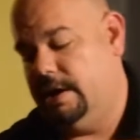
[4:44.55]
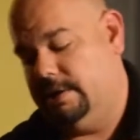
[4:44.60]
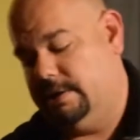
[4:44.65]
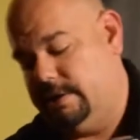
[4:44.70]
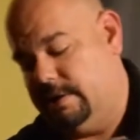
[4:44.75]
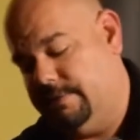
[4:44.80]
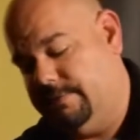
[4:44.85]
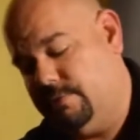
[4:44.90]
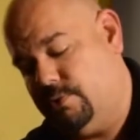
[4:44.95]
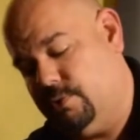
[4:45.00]
And
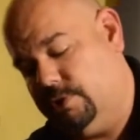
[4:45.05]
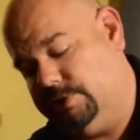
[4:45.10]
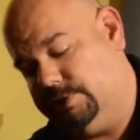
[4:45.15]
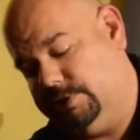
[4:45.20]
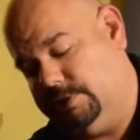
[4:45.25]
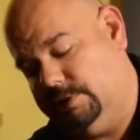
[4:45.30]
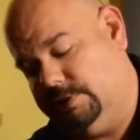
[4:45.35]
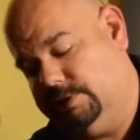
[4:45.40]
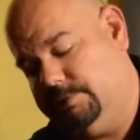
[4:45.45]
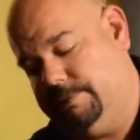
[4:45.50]
then of
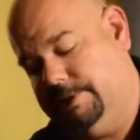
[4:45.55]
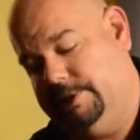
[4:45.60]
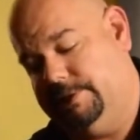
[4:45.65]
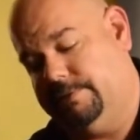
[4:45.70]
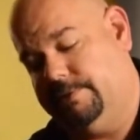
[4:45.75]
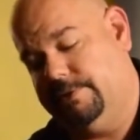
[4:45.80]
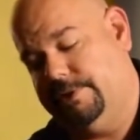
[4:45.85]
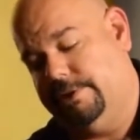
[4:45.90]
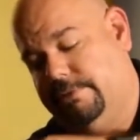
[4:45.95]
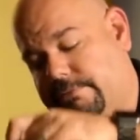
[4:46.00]
course, space
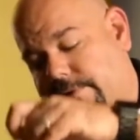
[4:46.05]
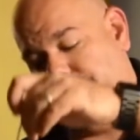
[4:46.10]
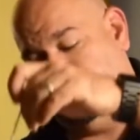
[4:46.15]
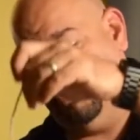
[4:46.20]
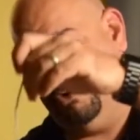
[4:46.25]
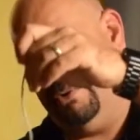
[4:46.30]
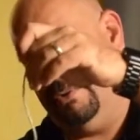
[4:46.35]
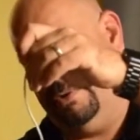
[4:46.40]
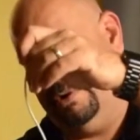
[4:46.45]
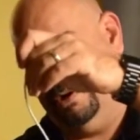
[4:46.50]
for your
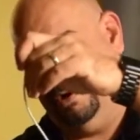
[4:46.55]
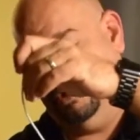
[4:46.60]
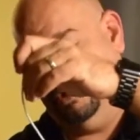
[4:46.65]
remote,